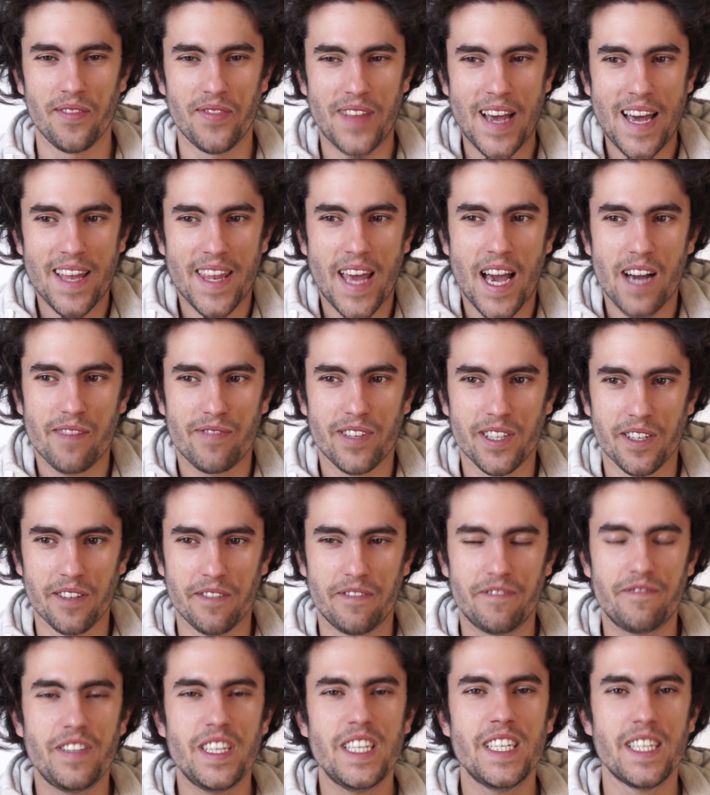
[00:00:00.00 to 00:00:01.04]
Then having a
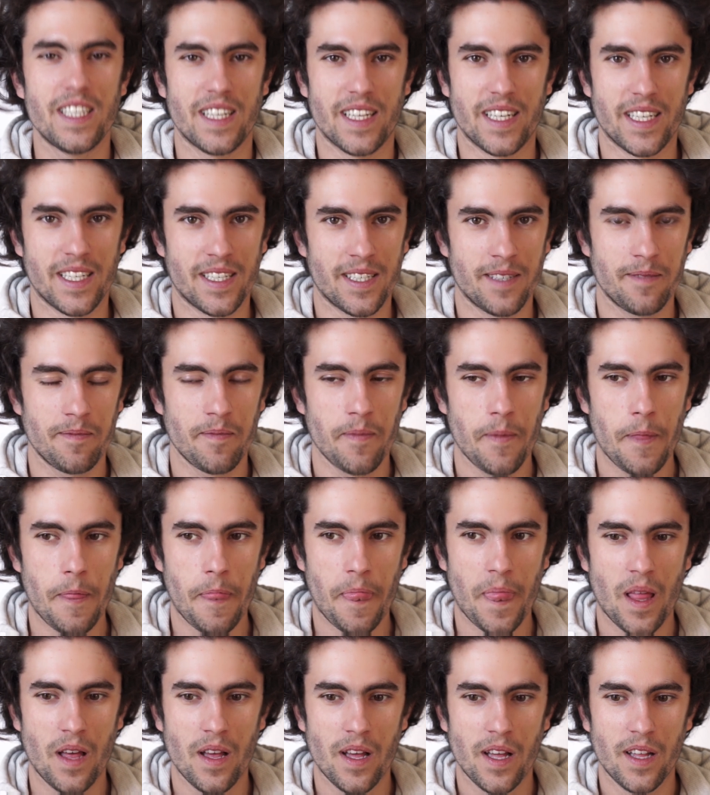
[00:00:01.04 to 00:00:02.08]
feeling
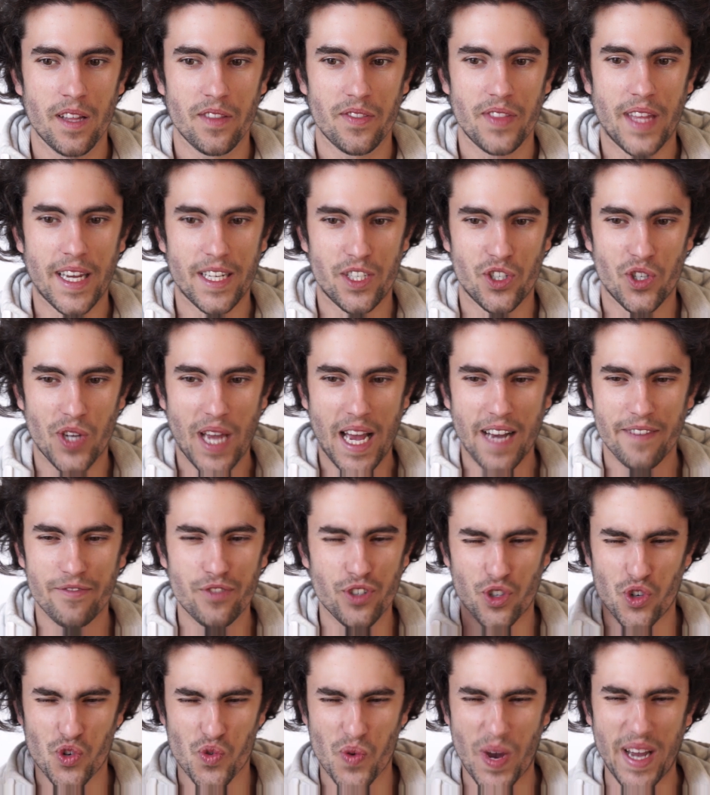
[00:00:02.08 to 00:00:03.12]
that you have
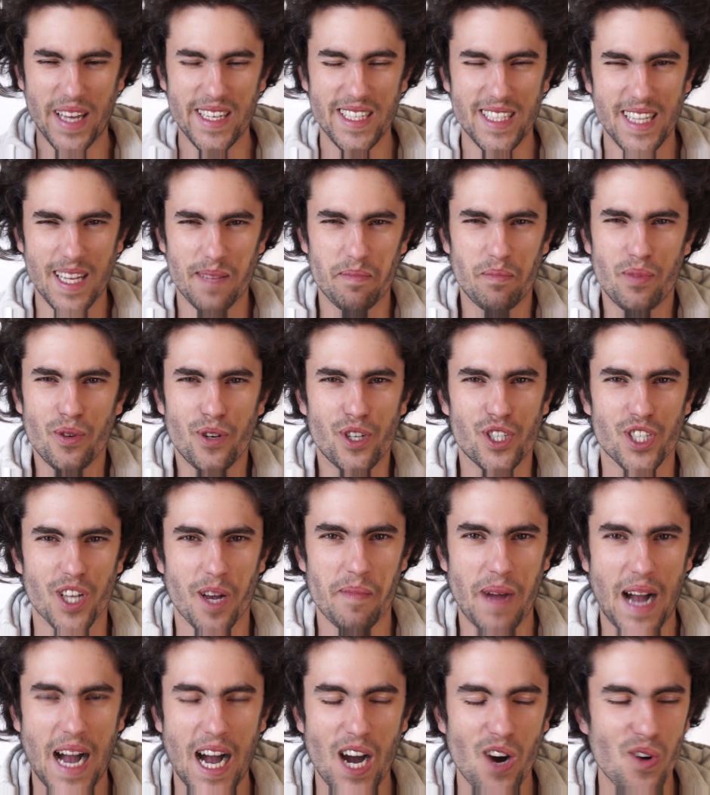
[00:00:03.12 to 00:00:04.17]
to credit that book
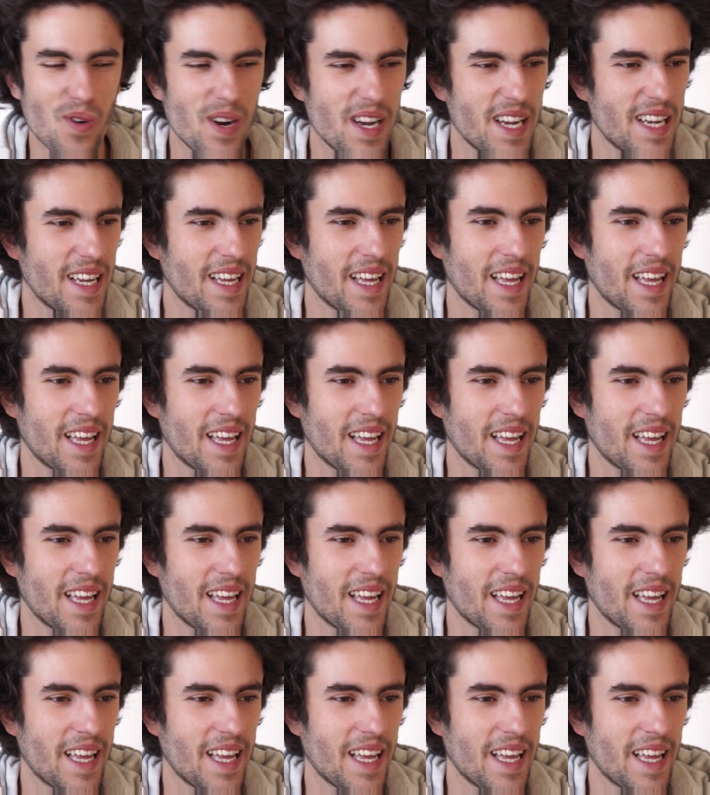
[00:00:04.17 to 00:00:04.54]
somehow